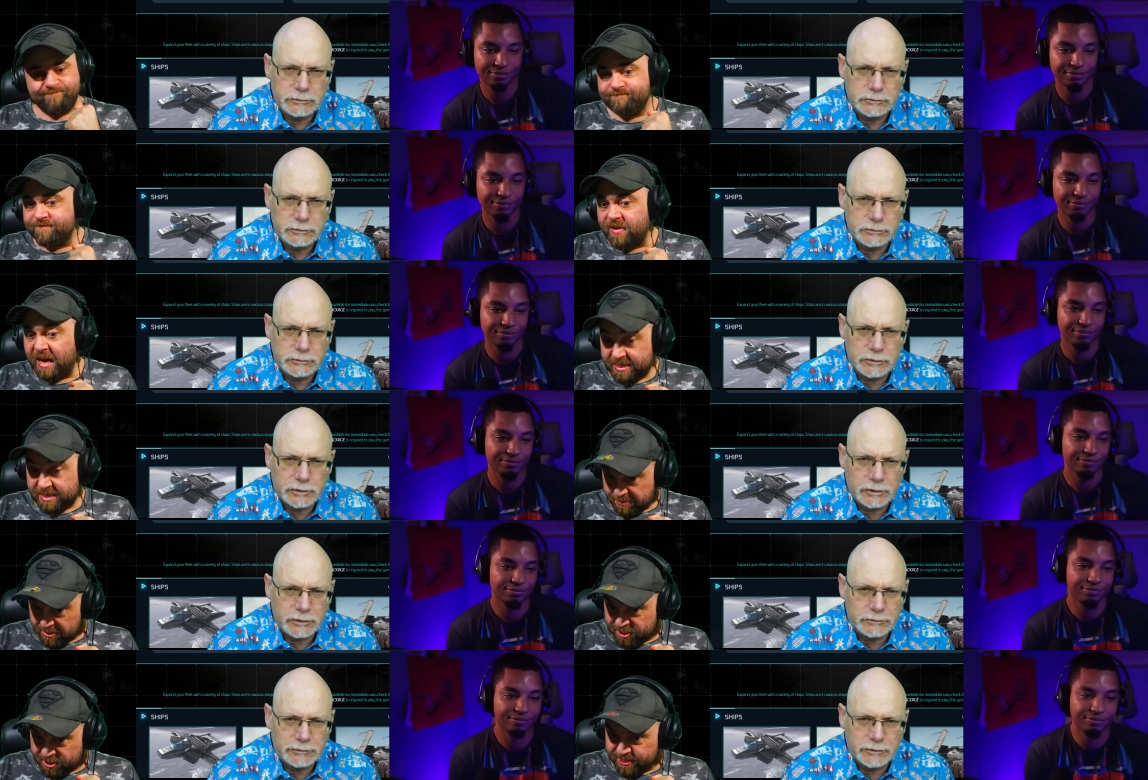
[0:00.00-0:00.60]

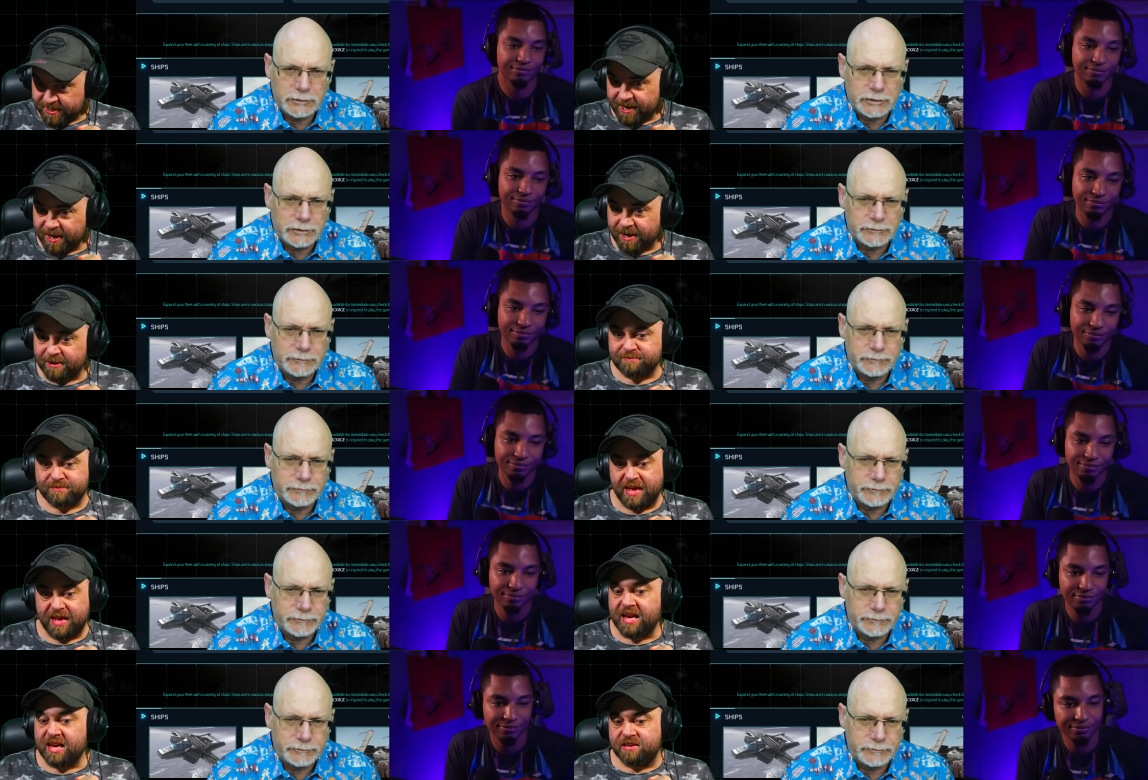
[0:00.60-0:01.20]
Speaker 1: especially now.
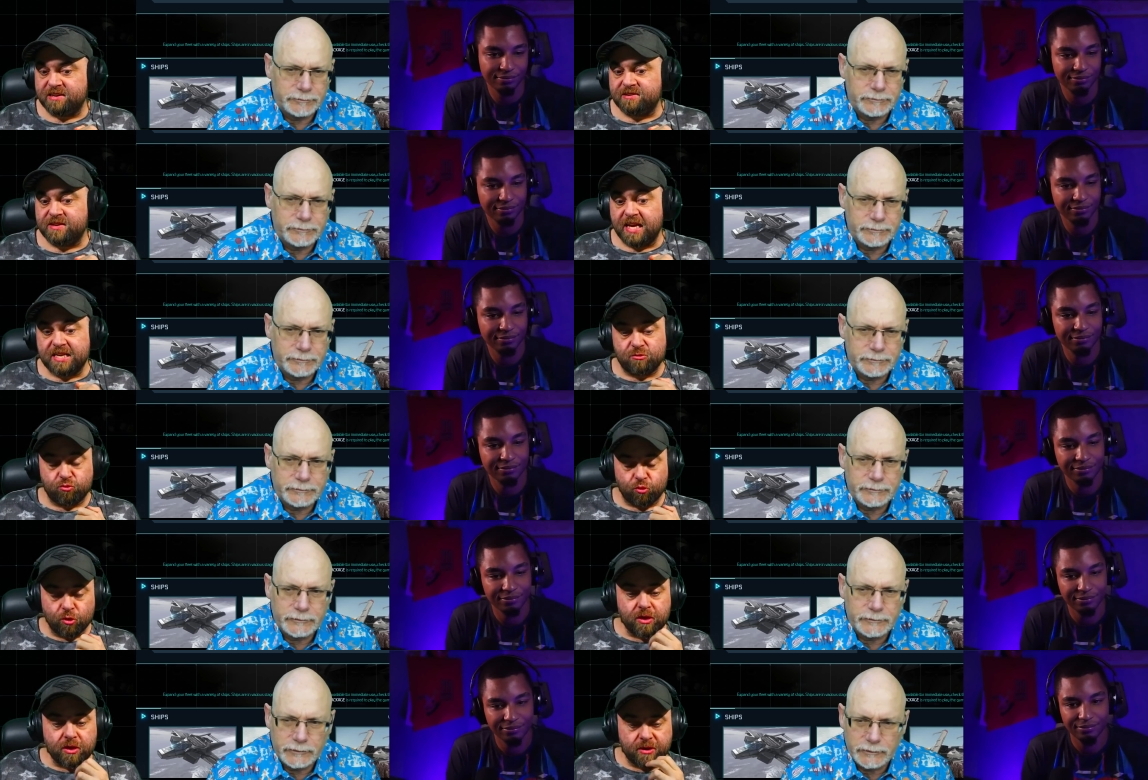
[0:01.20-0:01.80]
That is that's
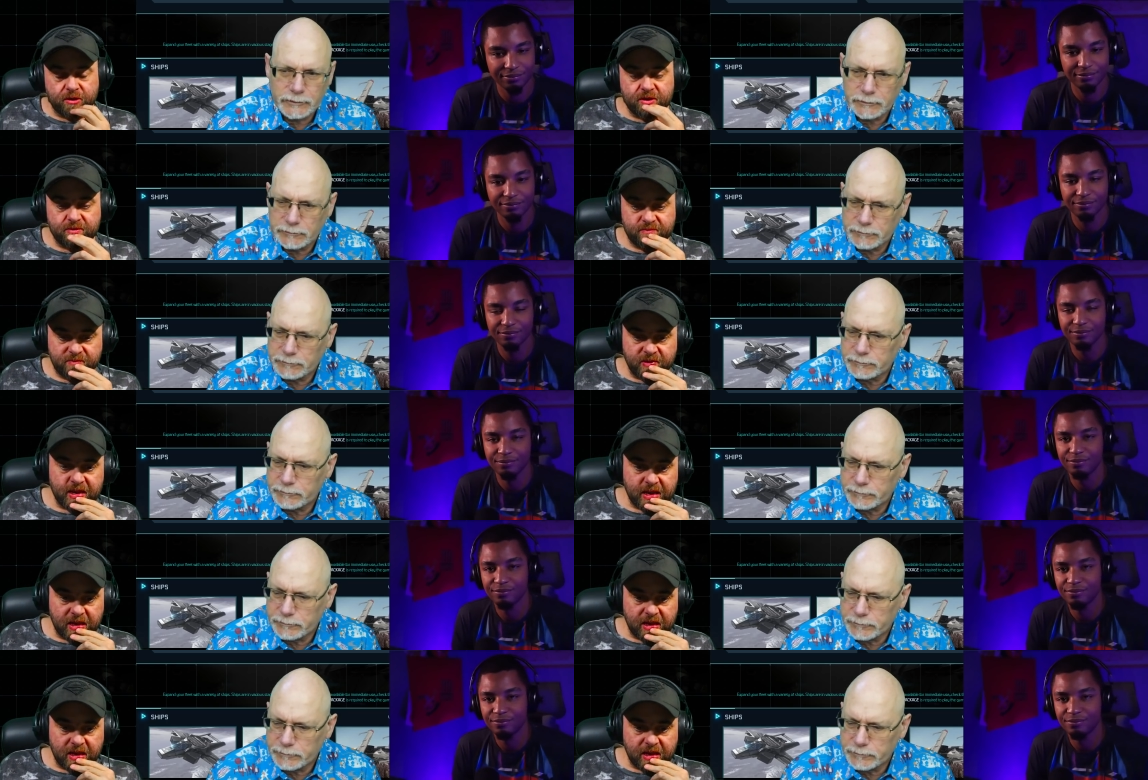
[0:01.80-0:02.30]
really good, uh,